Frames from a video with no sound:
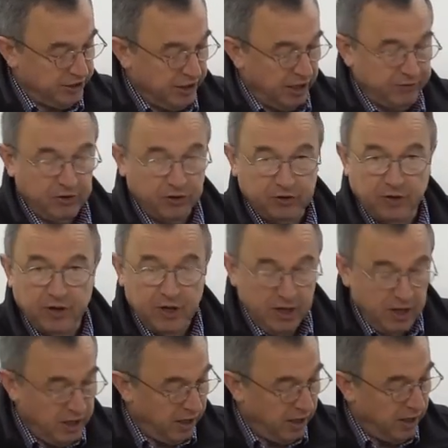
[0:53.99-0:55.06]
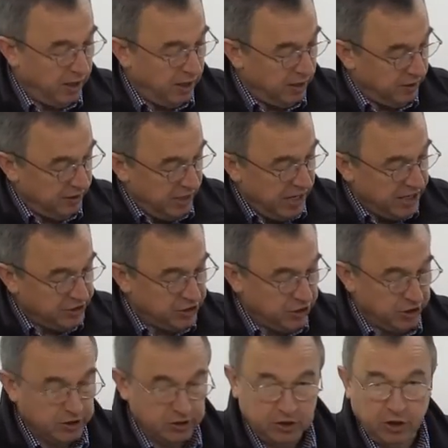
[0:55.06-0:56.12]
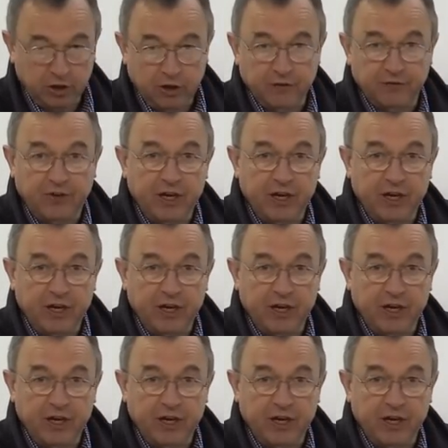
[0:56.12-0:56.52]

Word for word: And I've got uh, an internal curve